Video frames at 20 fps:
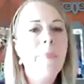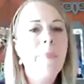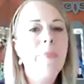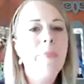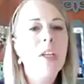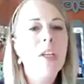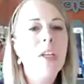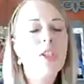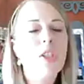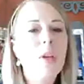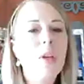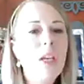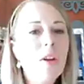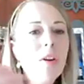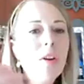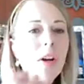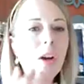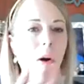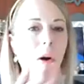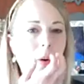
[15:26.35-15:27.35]
Um, so a
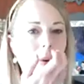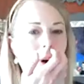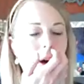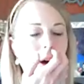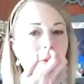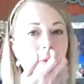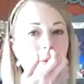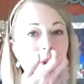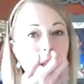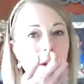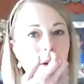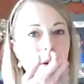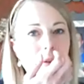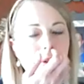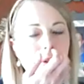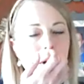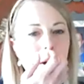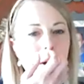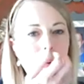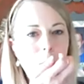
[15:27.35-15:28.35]
year ago, a
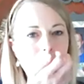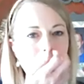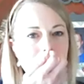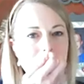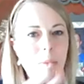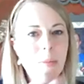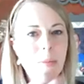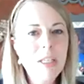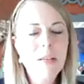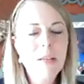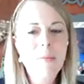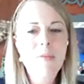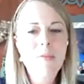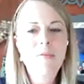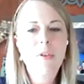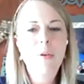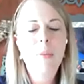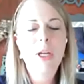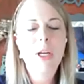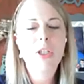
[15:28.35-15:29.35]
really good friend at work sent me
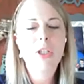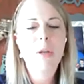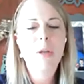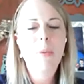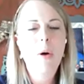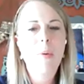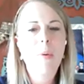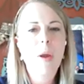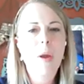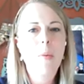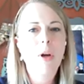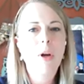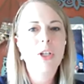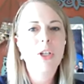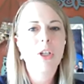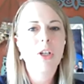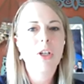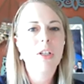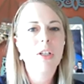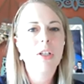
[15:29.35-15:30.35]
some information about Weight
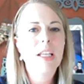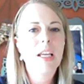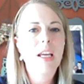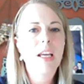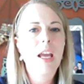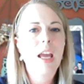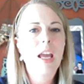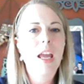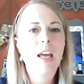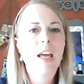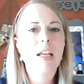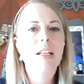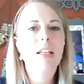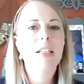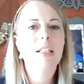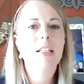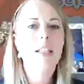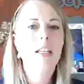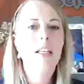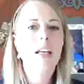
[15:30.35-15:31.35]
Watchers,
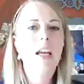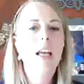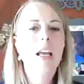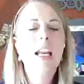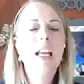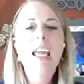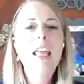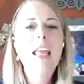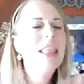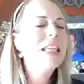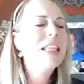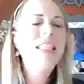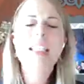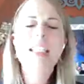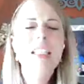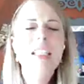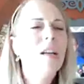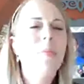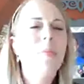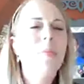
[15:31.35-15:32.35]
and and again,
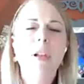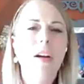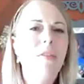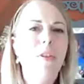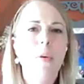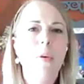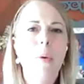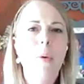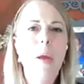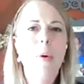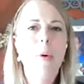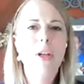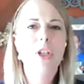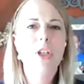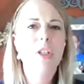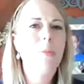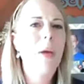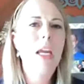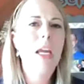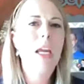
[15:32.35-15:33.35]
this isn't a plug for Weight
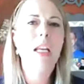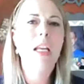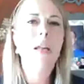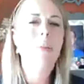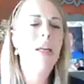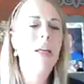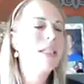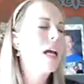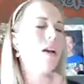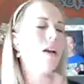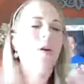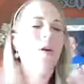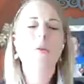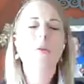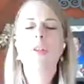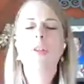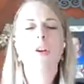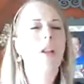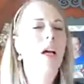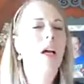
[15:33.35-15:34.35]
Watchers by any means. I
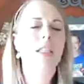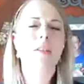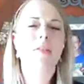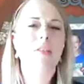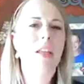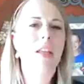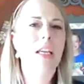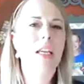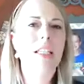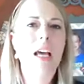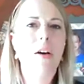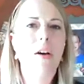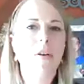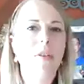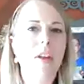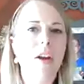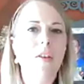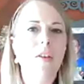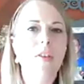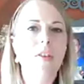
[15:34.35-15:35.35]
know there are lots of things
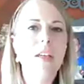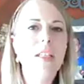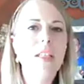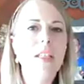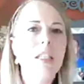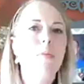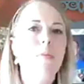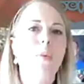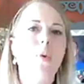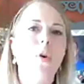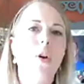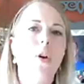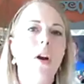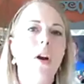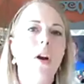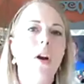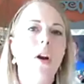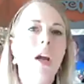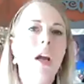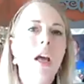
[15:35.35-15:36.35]
out there. This is
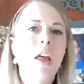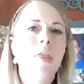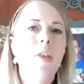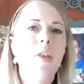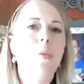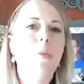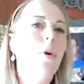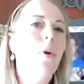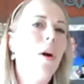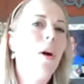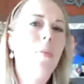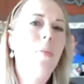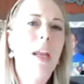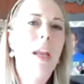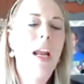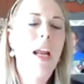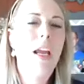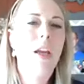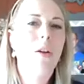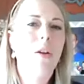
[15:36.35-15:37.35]
more the
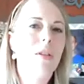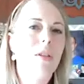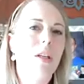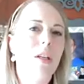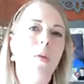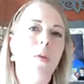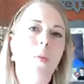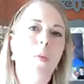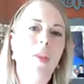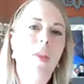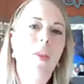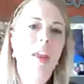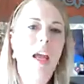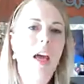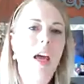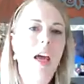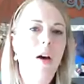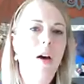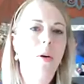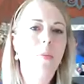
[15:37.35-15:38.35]
program that I used and the one
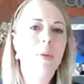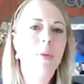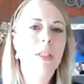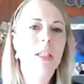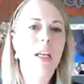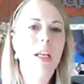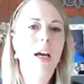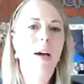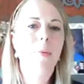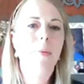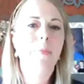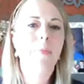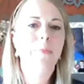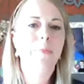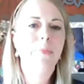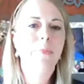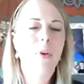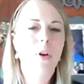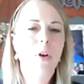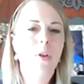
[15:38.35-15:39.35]
that it helped,
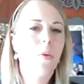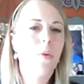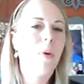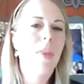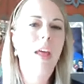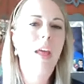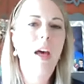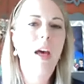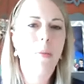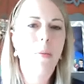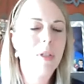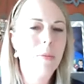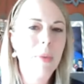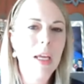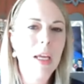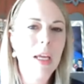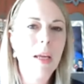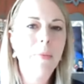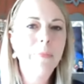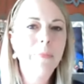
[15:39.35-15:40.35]
um, or the one that
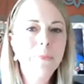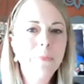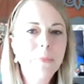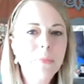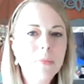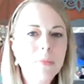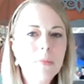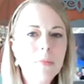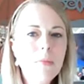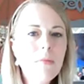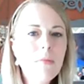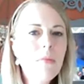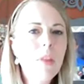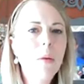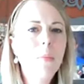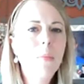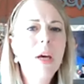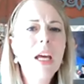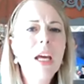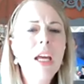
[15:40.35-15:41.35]
helped me.
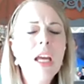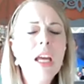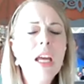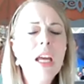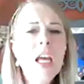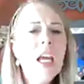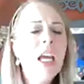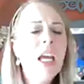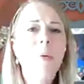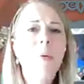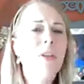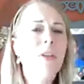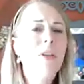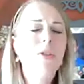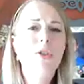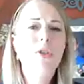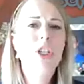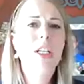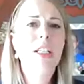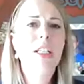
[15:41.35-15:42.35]
But
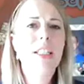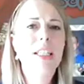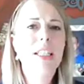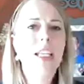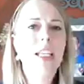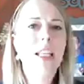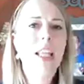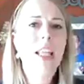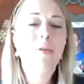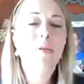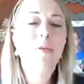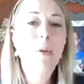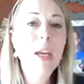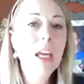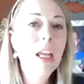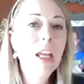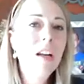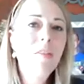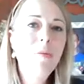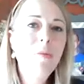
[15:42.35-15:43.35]
anyway, so she had said that
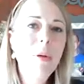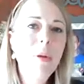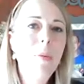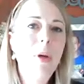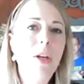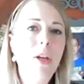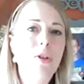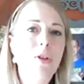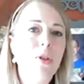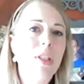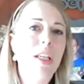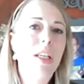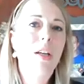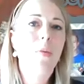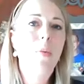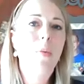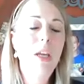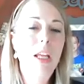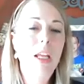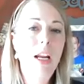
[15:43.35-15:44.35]
if we get enough people
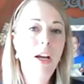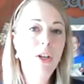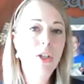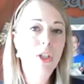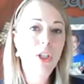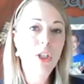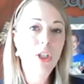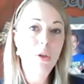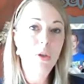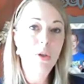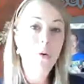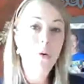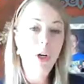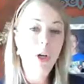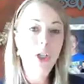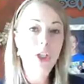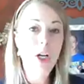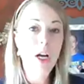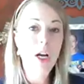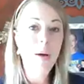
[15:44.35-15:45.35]
interested, we can actually do
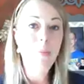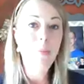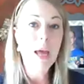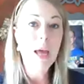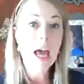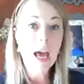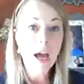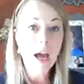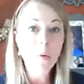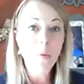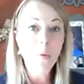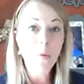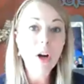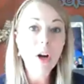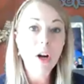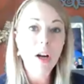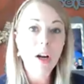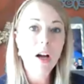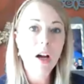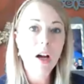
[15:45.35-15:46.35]
a workshop at
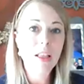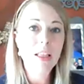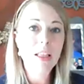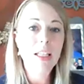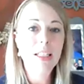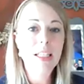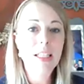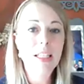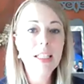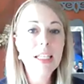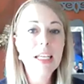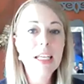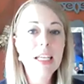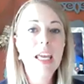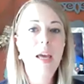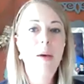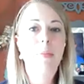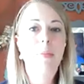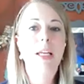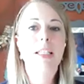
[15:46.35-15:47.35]
work on the
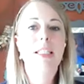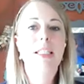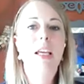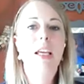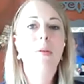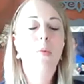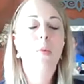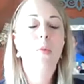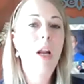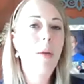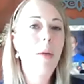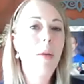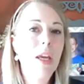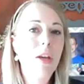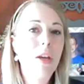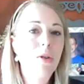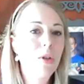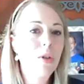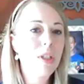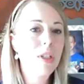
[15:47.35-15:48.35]
Scentsy campus. And would
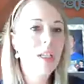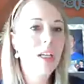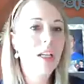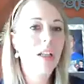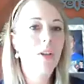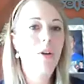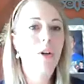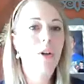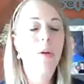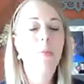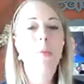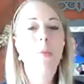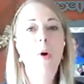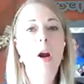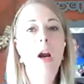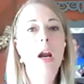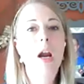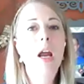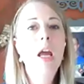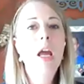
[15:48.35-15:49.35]
I be interested in
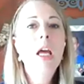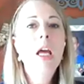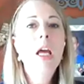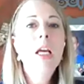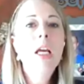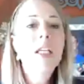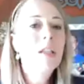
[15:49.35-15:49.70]
learning more?